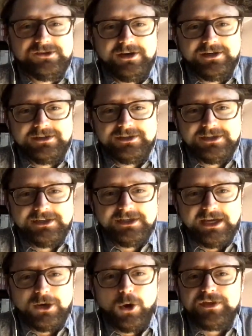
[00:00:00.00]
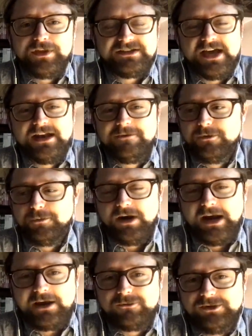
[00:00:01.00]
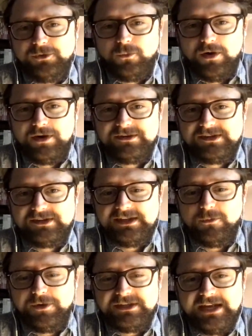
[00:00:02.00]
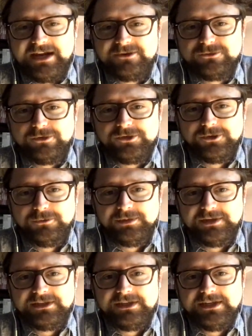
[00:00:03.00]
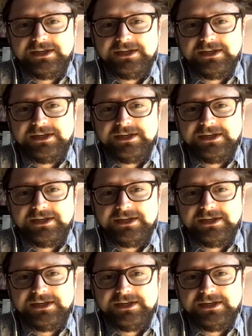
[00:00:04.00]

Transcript: on it, and only 10 of them are actually the ones that they want the answer to, but